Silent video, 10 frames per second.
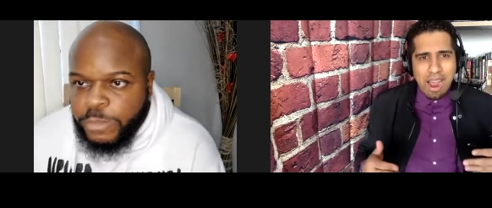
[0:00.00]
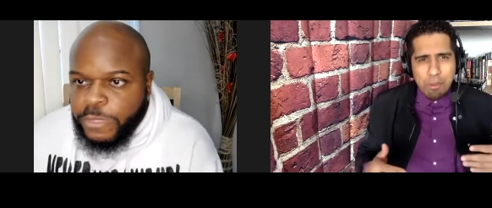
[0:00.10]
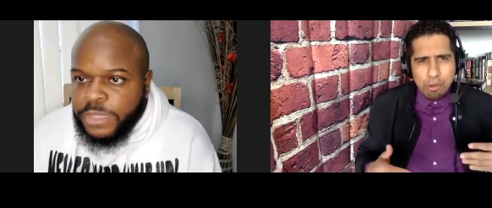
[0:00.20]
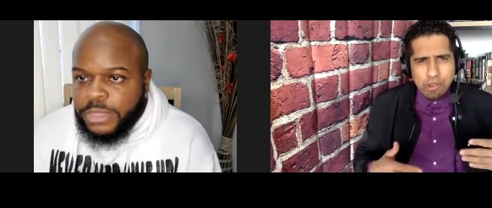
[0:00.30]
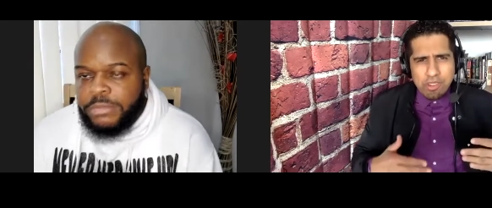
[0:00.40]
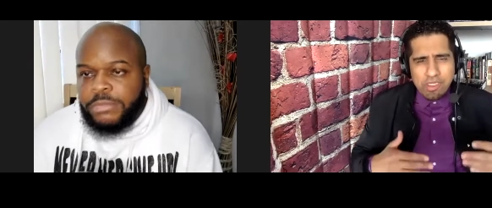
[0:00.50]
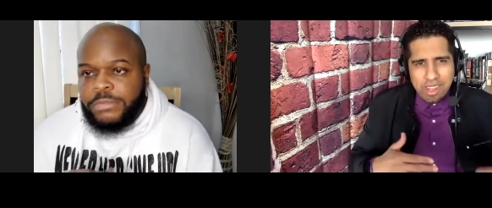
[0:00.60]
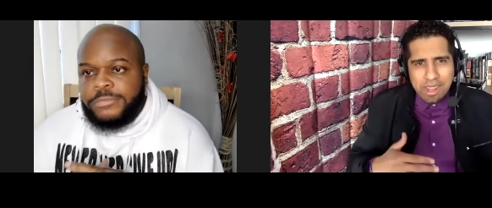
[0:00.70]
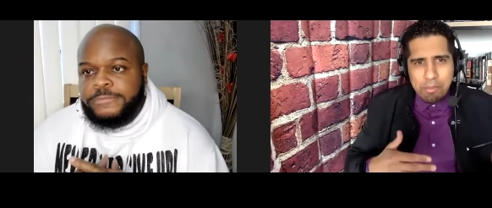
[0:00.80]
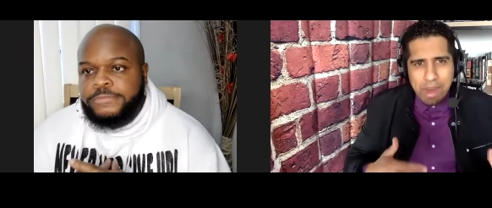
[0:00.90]
Speaker 1: How are you just
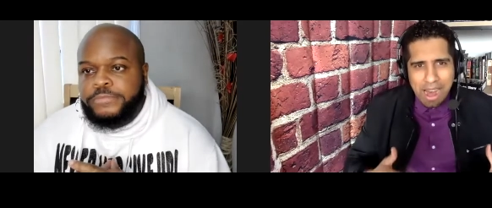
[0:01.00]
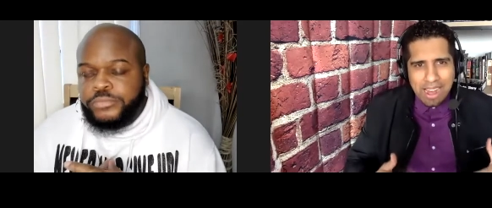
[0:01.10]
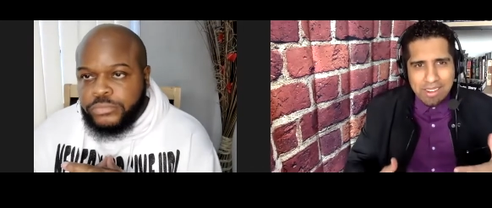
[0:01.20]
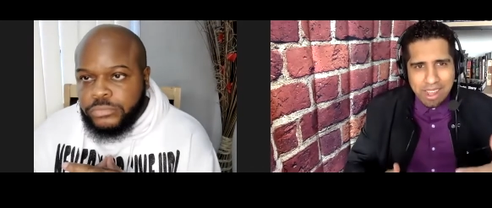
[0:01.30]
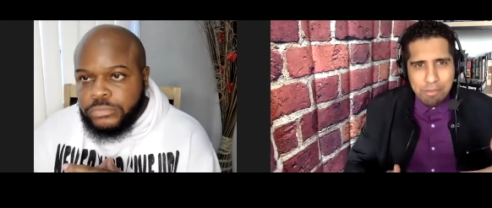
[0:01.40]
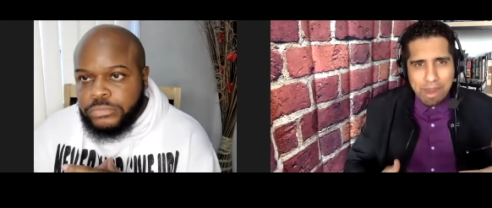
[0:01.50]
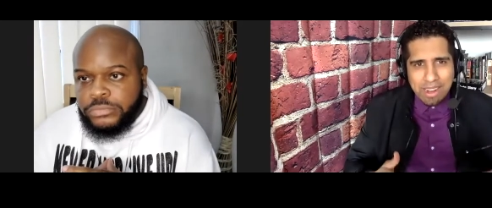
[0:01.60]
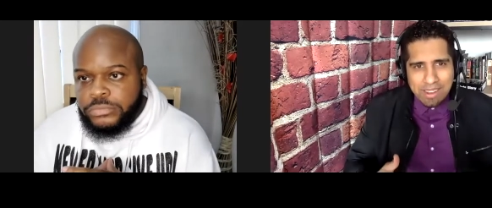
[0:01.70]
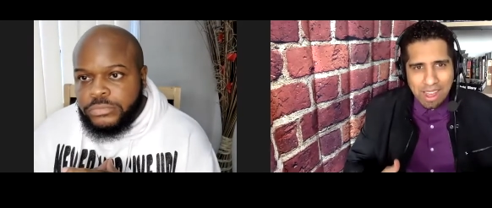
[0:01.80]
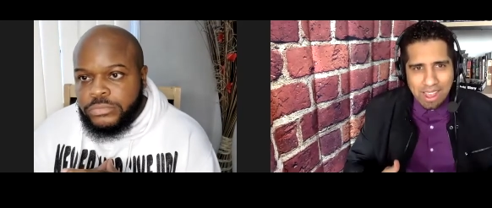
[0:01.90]
getting by day
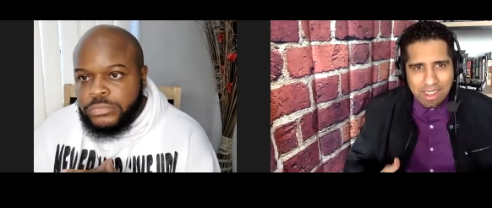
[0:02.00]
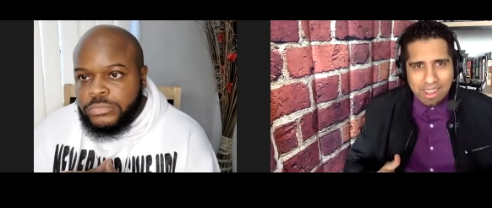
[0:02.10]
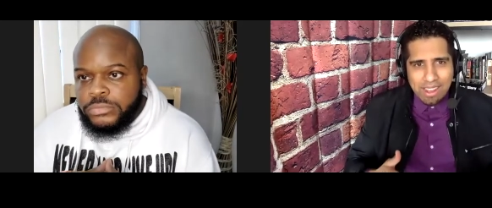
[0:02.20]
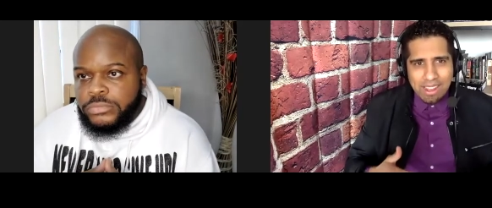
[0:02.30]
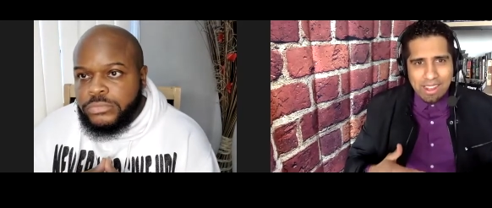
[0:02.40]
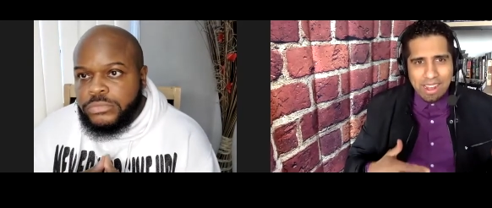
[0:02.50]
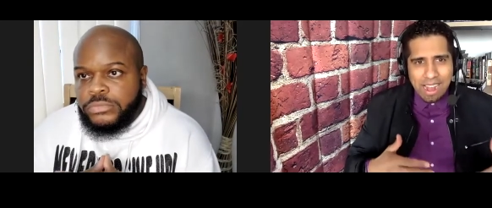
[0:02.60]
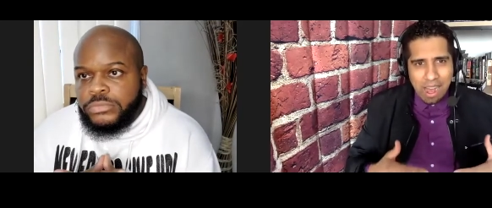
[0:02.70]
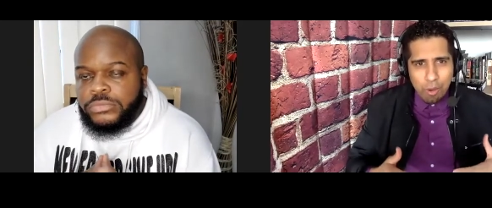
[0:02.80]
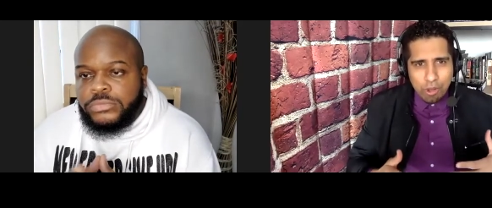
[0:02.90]
by day
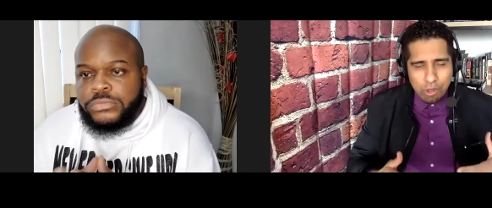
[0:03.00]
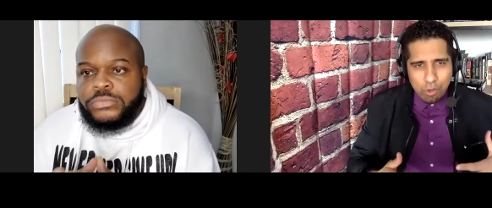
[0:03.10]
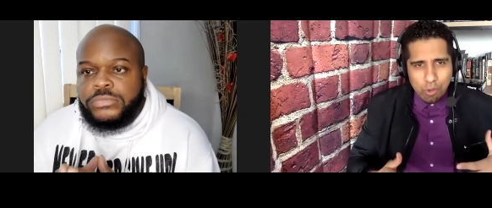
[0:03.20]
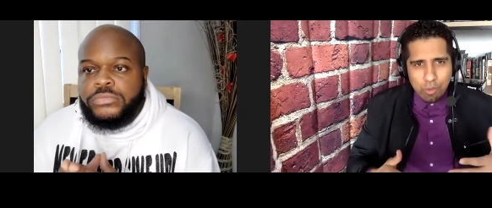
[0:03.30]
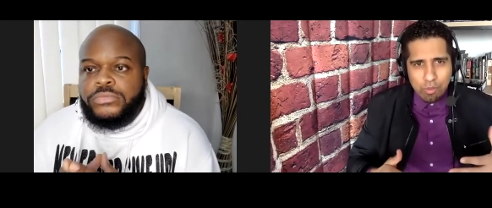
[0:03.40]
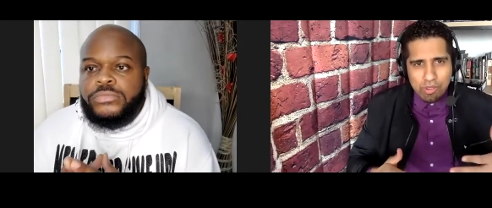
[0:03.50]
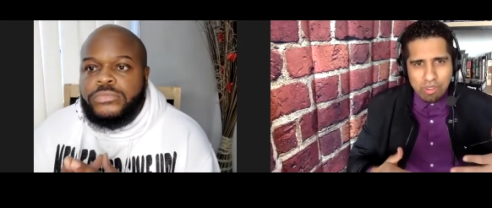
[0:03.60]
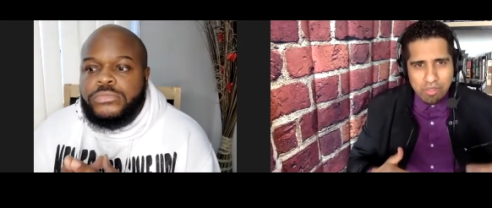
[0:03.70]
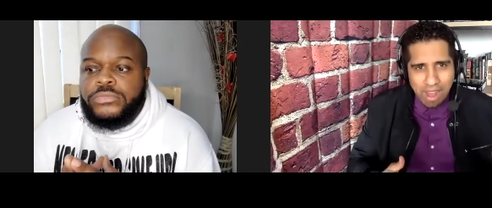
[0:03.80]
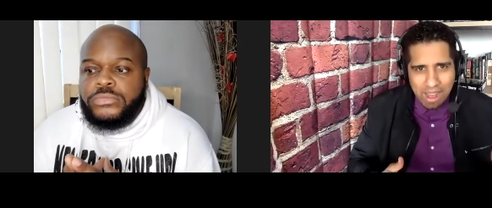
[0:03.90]
like how are you
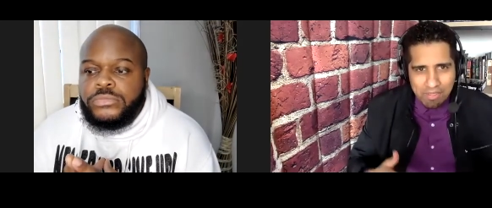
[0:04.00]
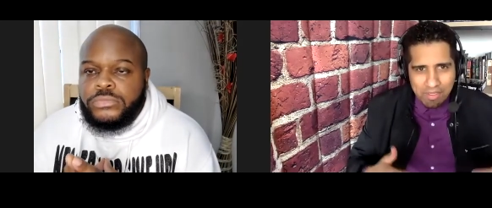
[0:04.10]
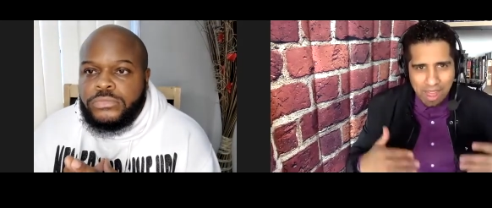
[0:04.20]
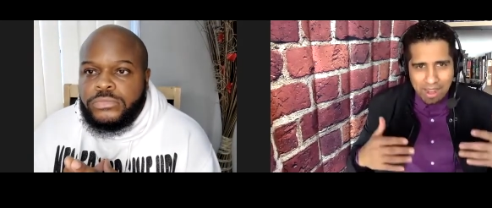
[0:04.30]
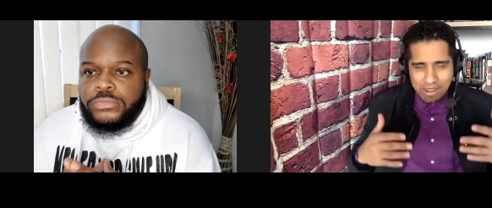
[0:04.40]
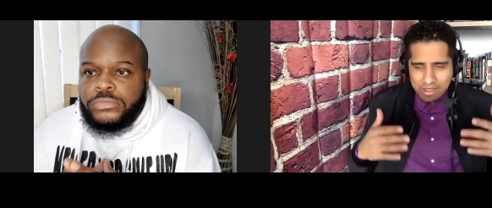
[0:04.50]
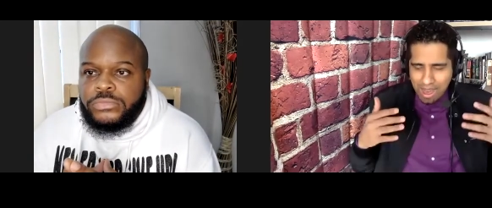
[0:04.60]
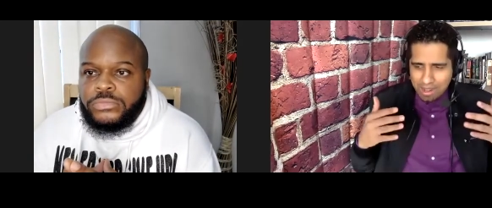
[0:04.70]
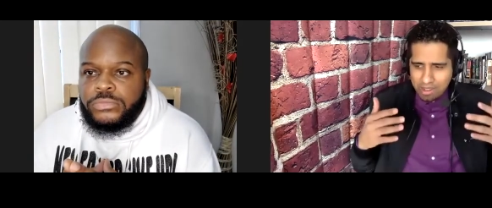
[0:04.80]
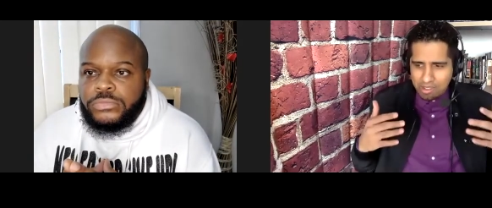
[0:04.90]
surviving how does
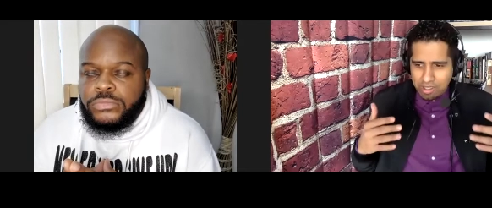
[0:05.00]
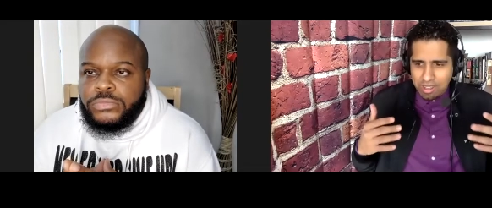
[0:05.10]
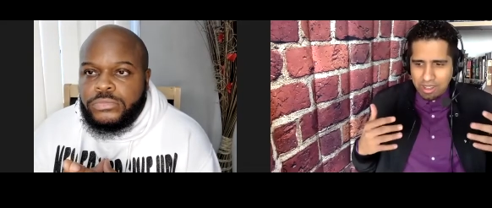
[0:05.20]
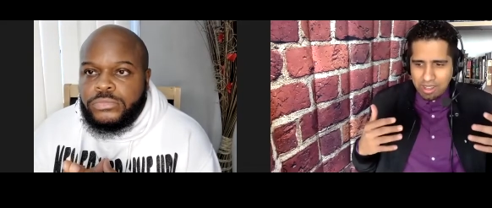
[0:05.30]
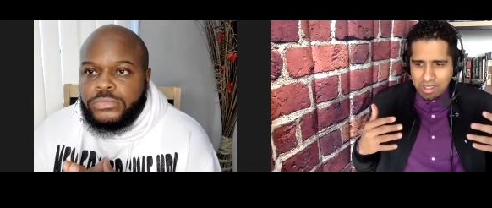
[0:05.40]
how does your